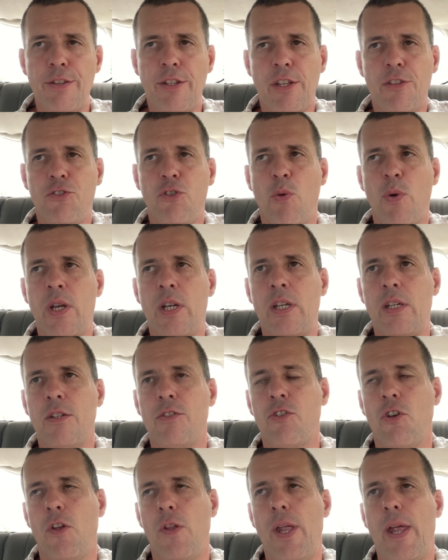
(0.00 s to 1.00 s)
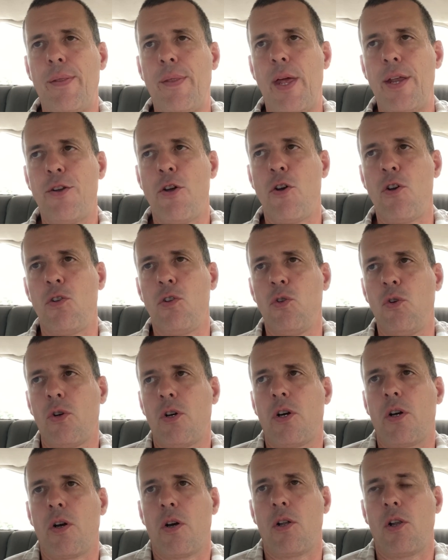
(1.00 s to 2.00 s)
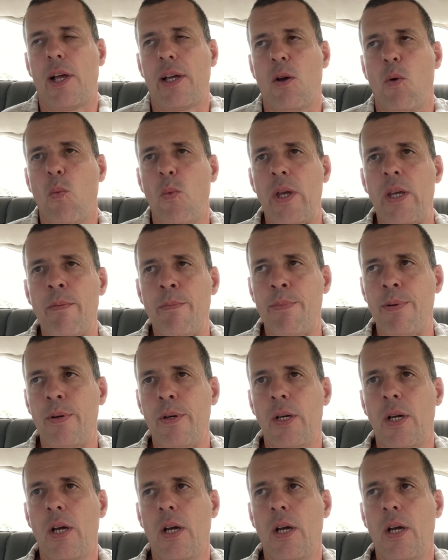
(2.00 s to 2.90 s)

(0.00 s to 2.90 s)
They're doing it so that they don't look like a wimp.